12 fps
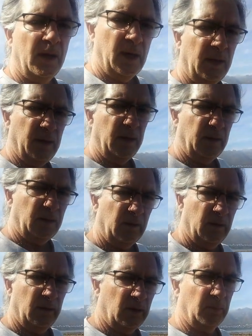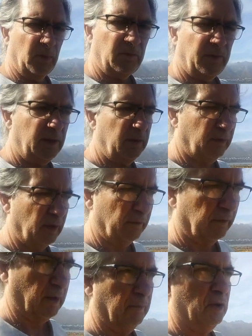And then you must find yourself
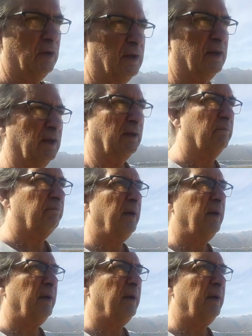a community,